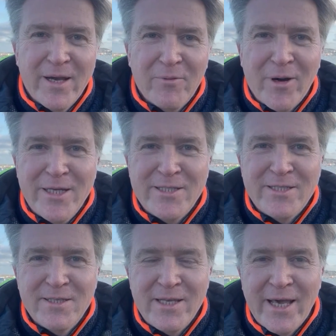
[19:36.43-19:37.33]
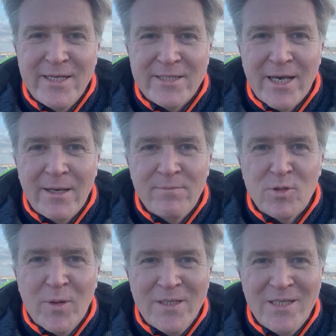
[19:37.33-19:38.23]
race, the AZAB
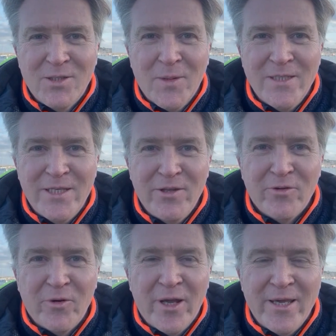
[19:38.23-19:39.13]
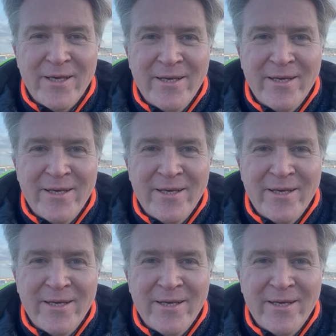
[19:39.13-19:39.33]
2023.